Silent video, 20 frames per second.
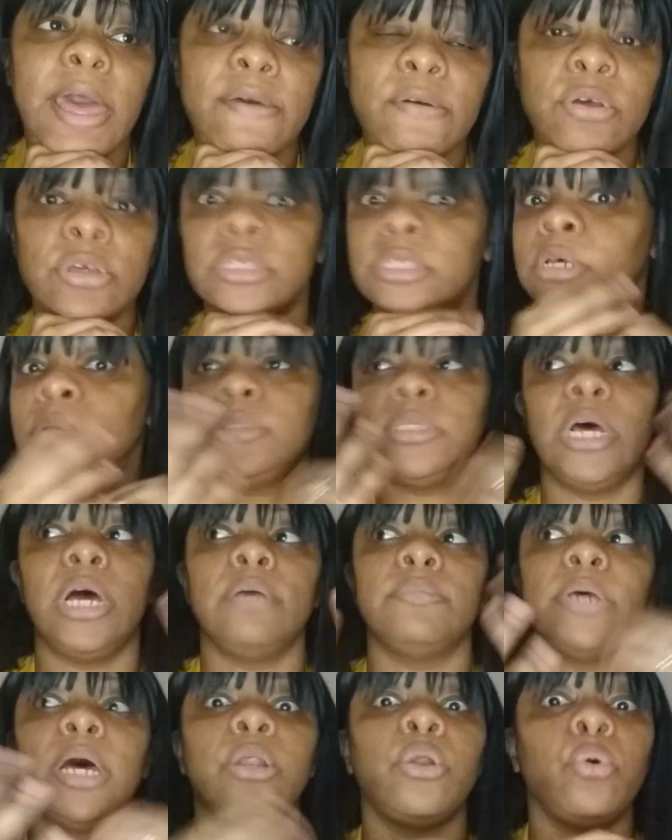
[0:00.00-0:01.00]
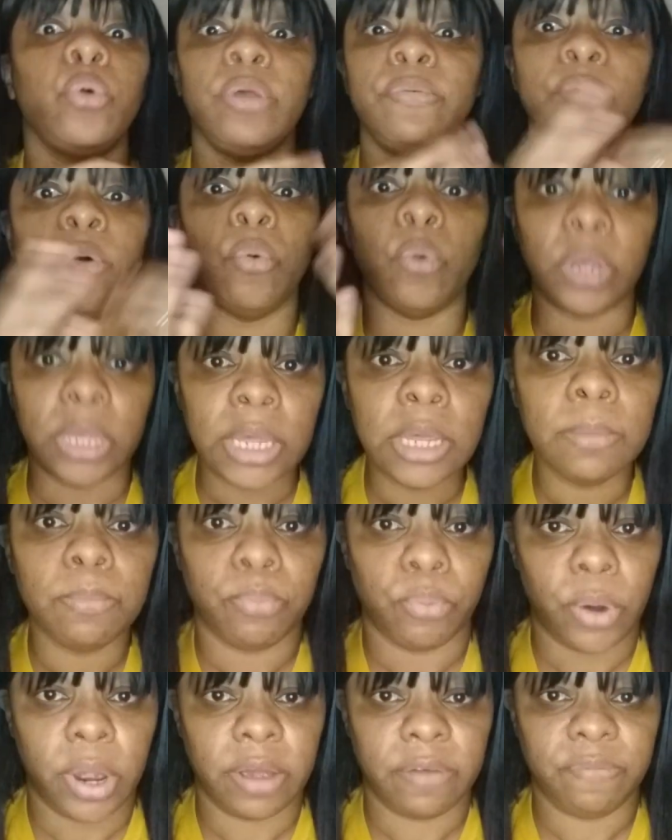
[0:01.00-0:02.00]
And sometimes I don't even eat
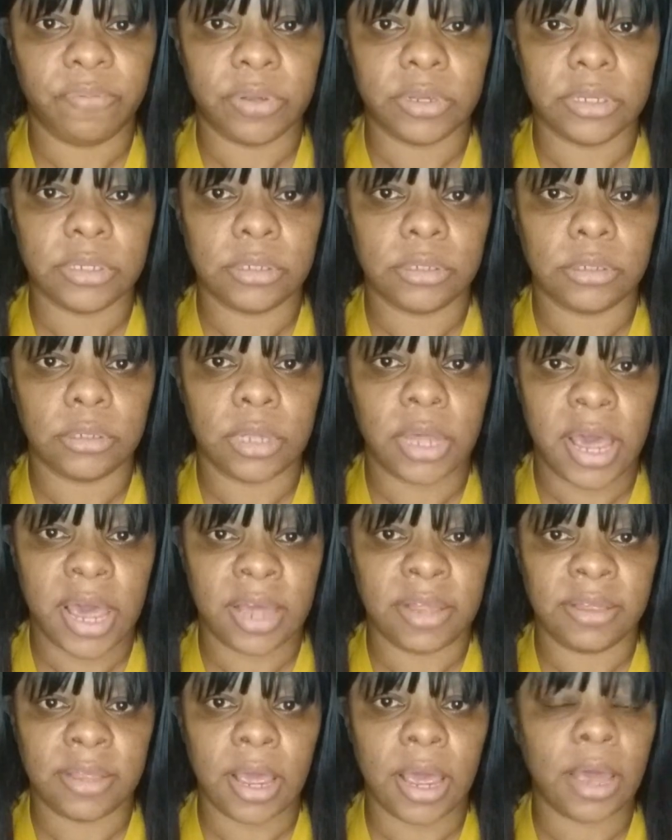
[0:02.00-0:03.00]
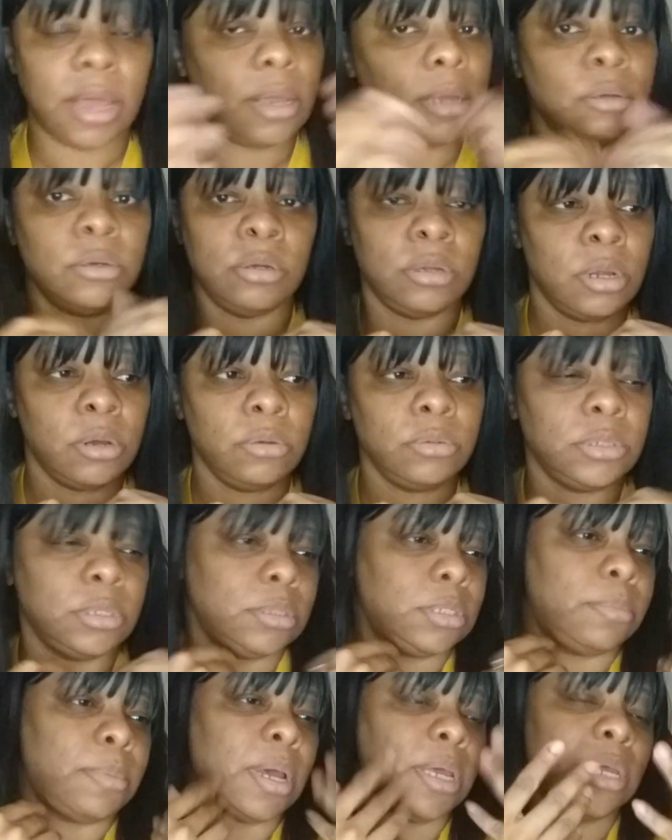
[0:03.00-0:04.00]
breakfast at that. You know,
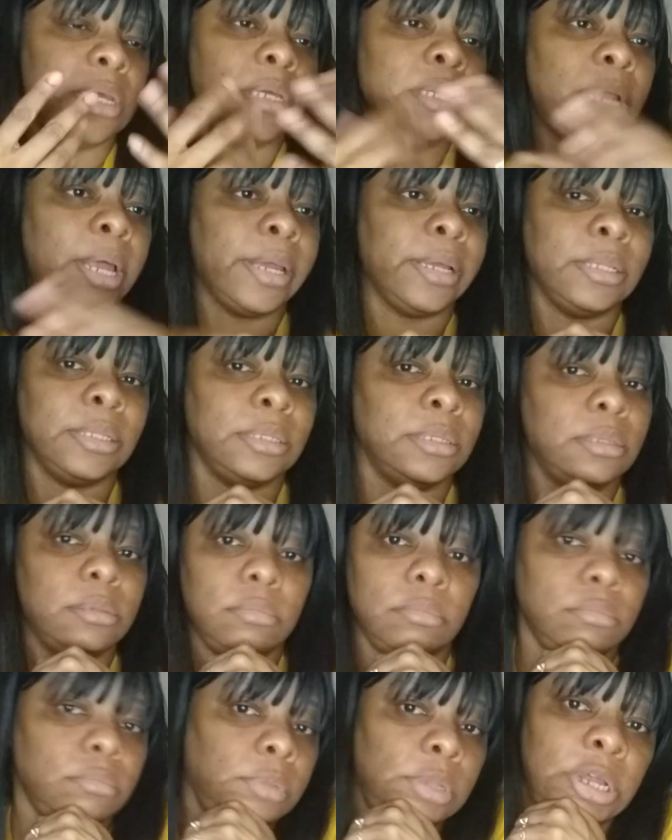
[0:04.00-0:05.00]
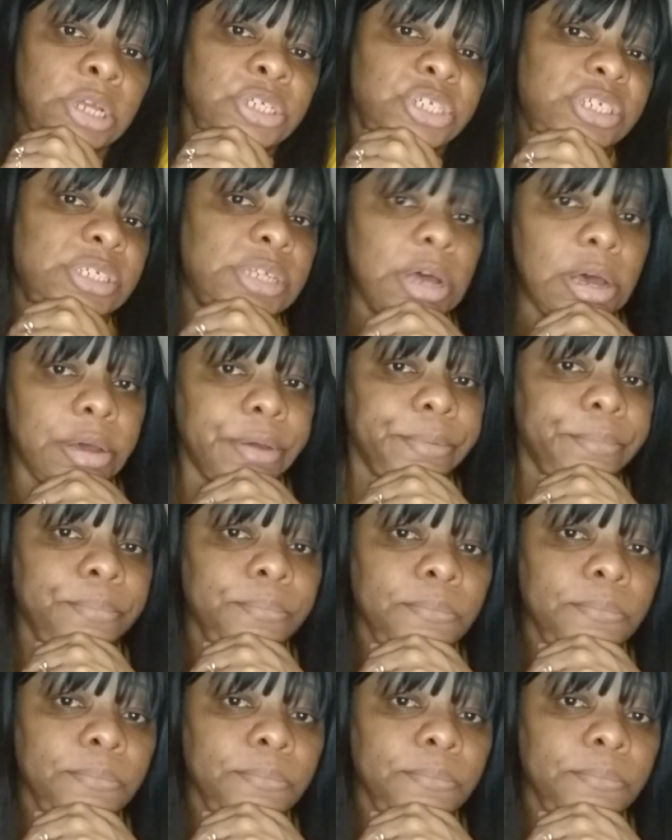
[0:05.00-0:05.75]
sometimes I eat like lunchtime.